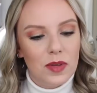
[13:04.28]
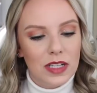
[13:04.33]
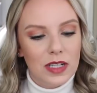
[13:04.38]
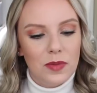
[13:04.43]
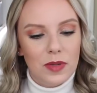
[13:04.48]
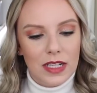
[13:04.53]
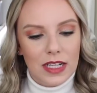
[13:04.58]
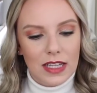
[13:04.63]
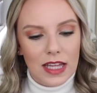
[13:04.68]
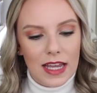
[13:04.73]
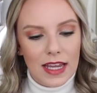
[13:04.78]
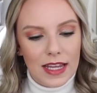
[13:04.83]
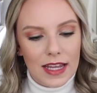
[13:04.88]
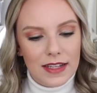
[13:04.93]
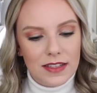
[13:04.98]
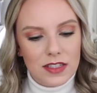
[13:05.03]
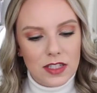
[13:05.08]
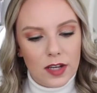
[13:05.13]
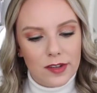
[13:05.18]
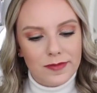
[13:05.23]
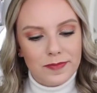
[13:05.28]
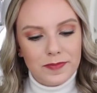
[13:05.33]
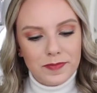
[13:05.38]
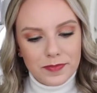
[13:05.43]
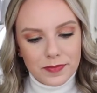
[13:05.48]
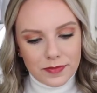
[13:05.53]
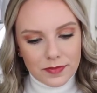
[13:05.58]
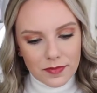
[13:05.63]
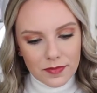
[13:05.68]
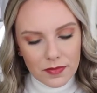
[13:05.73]
I really, really like it. So
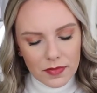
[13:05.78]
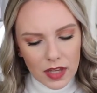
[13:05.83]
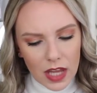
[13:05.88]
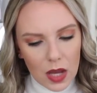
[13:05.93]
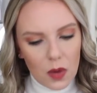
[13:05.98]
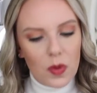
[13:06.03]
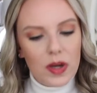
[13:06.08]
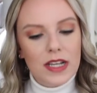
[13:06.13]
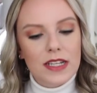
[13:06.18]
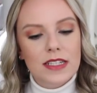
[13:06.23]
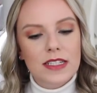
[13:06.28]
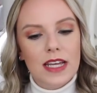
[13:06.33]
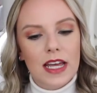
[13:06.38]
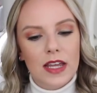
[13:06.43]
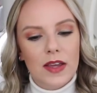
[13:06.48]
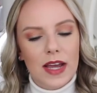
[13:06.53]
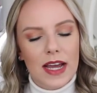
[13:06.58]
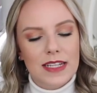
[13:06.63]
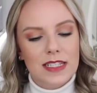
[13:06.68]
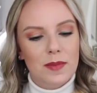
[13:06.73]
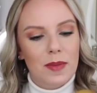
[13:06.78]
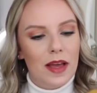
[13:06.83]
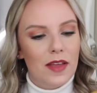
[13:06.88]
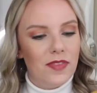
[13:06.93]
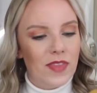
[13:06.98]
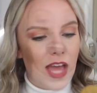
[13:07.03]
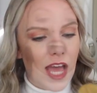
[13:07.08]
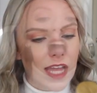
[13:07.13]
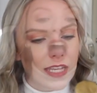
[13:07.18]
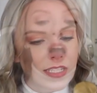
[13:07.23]
I wanted to tell you guys
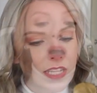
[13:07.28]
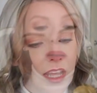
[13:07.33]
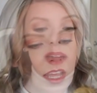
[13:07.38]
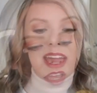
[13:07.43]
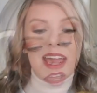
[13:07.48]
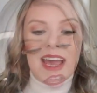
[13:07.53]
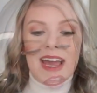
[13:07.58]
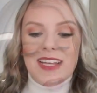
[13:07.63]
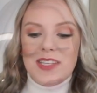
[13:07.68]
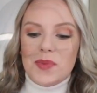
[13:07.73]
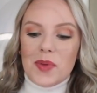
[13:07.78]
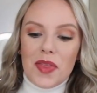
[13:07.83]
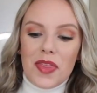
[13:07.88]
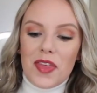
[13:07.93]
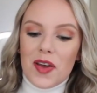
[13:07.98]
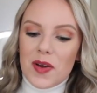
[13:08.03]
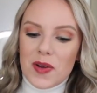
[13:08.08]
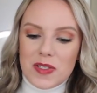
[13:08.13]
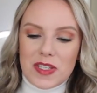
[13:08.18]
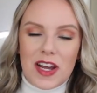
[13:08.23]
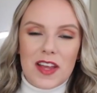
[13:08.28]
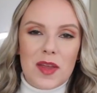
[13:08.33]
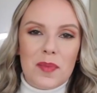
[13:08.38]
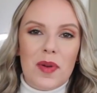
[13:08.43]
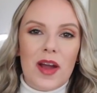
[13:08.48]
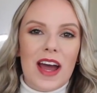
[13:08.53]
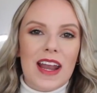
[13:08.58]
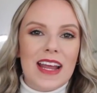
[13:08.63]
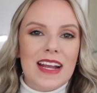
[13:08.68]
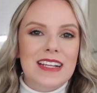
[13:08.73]
about that. Okay guys, well those are
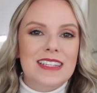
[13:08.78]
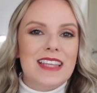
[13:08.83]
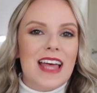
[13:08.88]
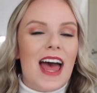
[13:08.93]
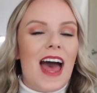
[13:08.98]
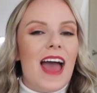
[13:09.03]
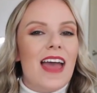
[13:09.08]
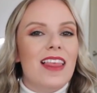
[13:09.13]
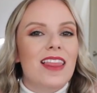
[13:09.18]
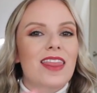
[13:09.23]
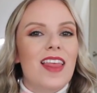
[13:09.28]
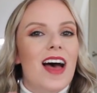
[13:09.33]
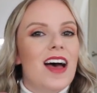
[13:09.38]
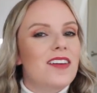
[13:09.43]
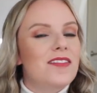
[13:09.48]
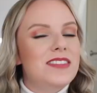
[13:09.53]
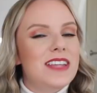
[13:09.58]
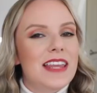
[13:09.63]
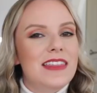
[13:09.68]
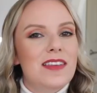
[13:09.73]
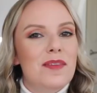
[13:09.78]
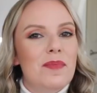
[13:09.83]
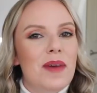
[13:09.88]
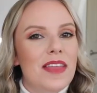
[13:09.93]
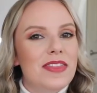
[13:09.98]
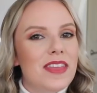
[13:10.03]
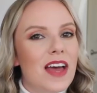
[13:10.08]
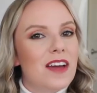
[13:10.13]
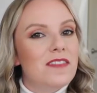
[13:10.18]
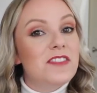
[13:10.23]
the products that I loved in the
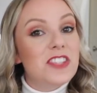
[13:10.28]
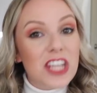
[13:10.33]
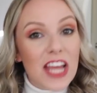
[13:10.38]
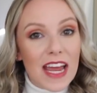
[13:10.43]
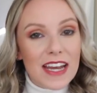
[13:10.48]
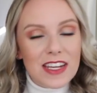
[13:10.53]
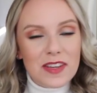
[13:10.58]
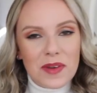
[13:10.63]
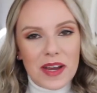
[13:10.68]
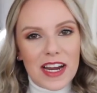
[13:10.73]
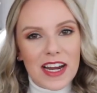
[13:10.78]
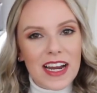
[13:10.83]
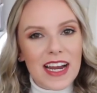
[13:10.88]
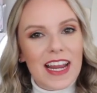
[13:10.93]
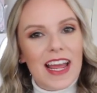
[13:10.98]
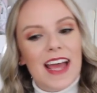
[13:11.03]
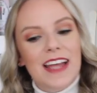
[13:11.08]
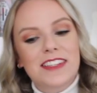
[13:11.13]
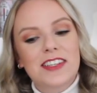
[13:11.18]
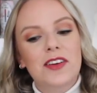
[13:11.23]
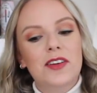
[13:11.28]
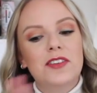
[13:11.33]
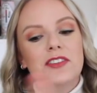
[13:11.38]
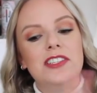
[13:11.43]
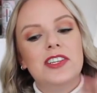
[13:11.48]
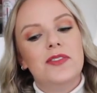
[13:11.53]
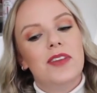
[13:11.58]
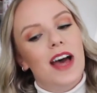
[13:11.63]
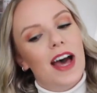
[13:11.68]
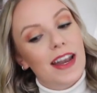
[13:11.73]
month of January. I told
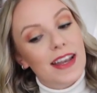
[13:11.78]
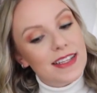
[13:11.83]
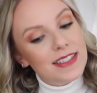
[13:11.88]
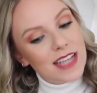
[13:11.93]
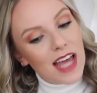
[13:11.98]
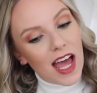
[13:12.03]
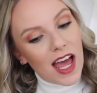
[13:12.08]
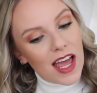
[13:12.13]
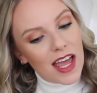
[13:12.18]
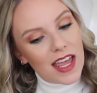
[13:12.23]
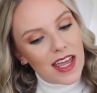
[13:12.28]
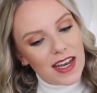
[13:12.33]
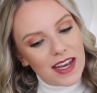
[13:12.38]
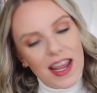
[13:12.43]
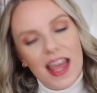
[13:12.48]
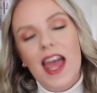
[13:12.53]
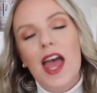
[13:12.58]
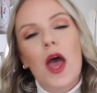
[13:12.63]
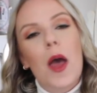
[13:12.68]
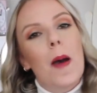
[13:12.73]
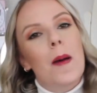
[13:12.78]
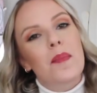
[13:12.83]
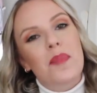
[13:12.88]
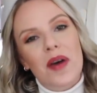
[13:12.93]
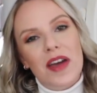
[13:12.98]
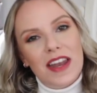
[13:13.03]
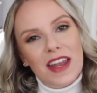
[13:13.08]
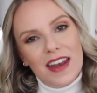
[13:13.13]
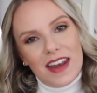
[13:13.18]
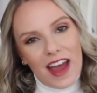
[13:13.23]
you not a ton,
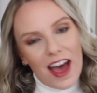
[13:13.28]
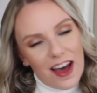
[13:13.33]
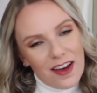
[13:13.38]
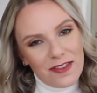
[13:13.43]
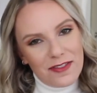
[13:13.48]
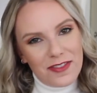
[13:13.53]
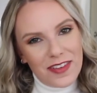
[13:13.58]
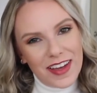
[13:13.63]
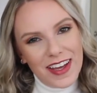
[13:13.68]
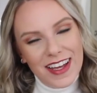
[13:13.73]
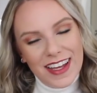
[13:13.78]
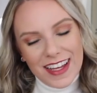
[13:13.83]
but enough,